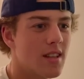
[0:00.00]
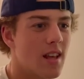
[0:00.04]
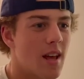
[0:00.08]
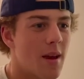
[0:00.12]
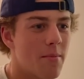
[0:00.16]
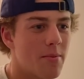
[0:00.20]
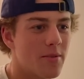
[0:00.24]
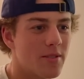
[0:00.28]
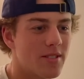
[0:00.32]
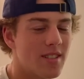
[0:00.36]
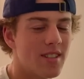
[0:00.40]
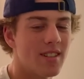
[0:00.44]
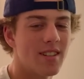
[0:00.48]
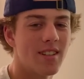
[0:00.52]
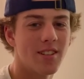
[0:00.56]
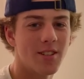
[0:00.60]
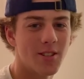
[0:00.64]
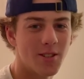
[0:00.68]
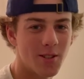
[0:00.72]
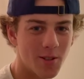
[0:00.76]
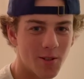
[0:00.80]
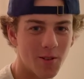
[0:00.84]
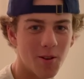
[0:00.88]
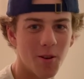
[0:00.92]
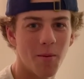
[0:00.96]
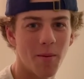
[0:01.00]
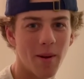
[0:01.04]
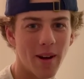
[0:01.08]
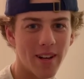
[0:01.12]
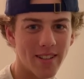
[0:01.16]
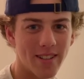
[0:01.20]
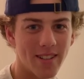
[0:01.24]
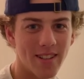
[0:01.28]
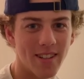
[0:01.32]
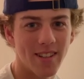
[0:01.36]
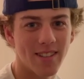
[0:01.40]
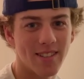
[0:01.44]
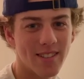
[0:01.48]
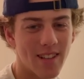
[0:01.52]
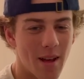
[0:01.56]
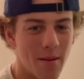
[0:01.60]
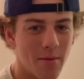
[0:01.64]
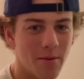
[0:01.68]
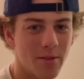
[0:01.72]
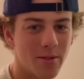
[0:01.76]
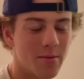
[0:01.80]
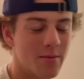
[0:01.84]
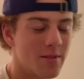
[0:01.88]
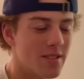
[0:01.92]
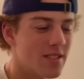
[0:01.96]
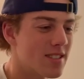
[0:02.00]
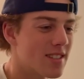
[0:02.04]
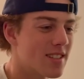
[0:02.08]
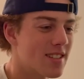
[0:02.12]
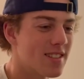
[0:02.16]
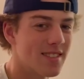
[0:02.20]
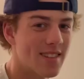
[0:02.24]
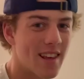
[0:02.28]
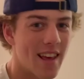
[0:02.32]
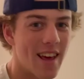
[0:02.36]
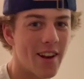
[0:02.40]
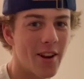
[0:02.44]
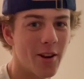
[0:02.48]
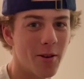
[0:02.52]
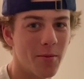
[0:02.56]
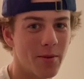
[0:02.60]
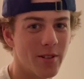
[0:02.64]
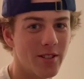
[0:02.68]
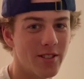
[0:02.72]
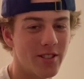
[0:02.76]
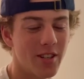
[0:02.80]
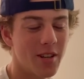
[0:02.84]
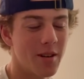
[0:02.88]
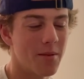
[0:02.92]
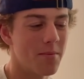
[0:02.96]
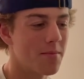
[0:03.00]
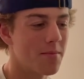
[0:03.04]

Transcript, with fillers: I proceeded to go back to the establishment because they had open gym.